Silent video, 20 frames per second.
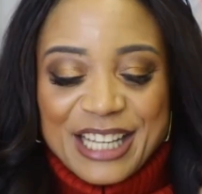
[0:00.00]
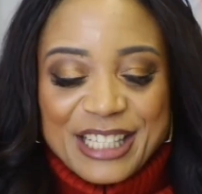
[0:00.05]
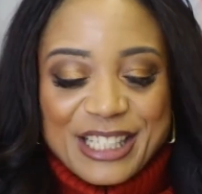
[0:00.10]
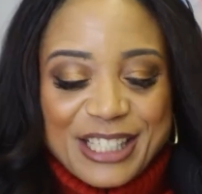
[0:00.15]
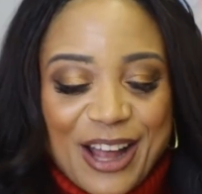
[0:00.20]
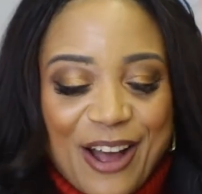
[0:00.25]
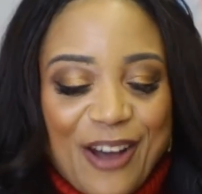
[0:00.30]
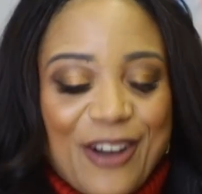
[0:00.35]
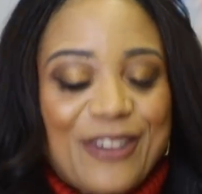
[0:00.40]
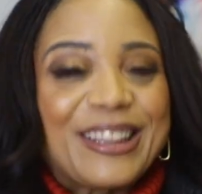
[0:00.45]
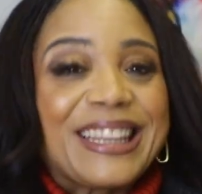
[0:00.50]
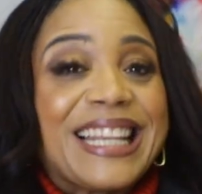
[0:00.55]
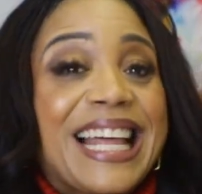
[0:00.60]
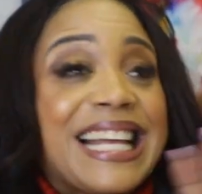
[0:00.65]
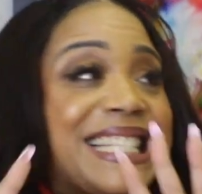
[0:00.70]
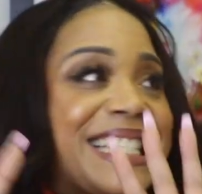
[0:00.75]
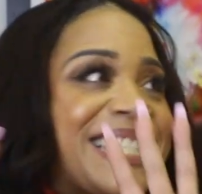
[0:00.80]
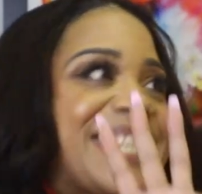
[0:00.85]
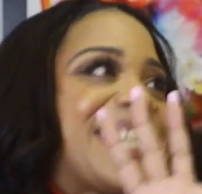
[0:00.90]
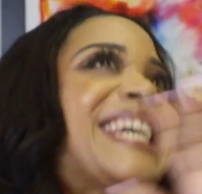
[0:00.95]
So
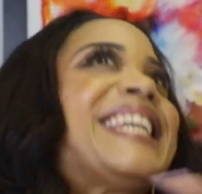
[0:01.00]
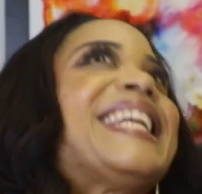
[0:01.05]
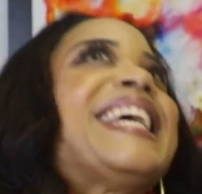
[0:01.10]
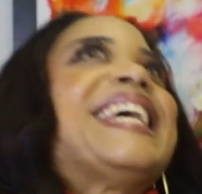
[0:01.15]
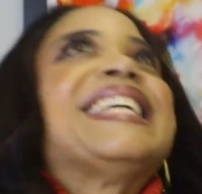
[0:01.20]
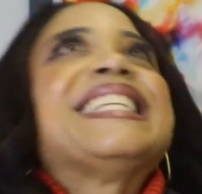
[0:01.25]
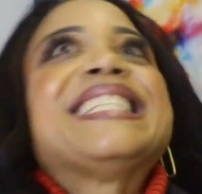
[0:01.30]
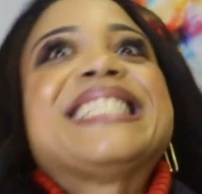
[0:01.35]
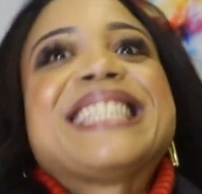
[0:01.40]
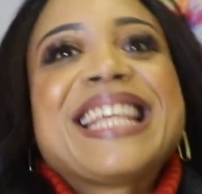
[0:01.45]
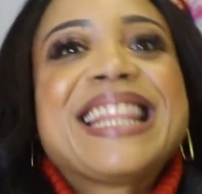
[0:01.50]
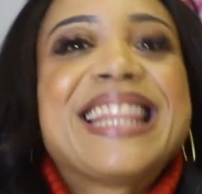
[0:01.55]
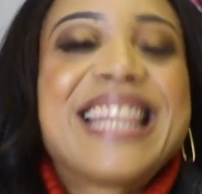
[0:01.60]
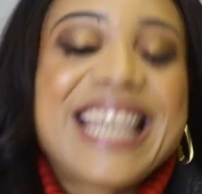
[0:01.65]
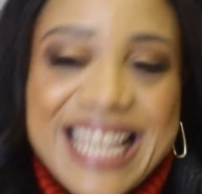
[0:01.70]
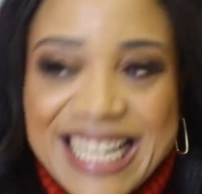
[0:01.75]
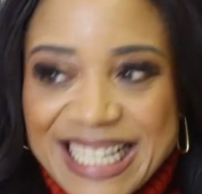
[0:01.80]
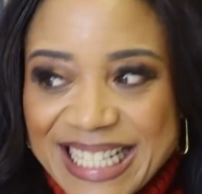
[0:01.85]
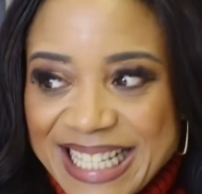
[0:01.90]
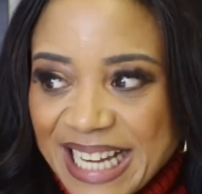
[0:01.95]
let's get into
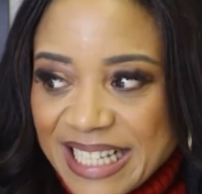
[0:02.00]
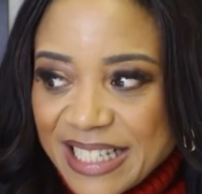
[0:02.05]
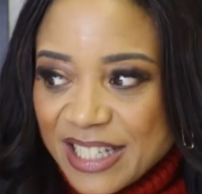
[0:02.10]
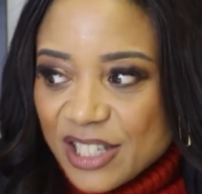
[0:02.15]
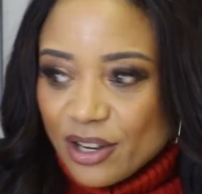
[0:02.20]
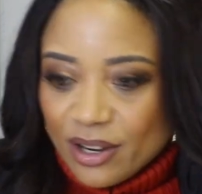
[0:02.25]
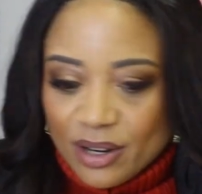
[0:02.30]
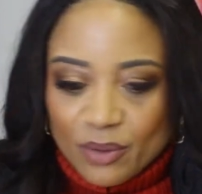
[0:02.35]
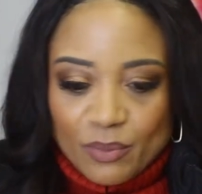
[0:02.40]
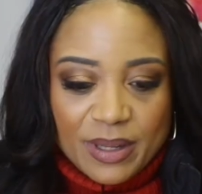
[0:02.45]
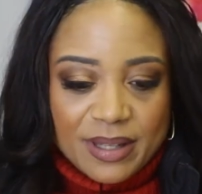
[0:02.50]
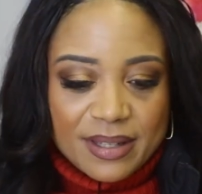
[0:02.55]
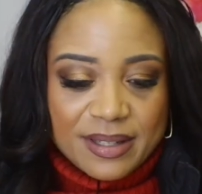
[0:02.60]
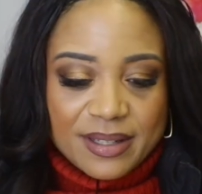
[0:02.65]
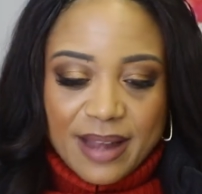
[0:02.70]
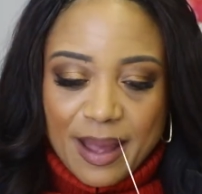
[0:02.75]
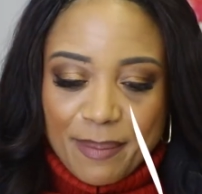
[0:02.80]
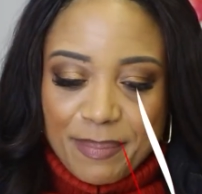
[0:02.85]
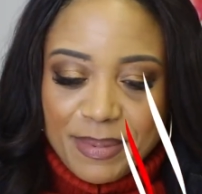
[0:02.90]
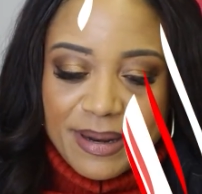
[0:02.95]
this and start with
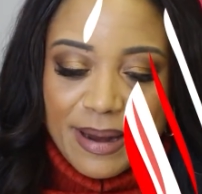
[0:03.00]
step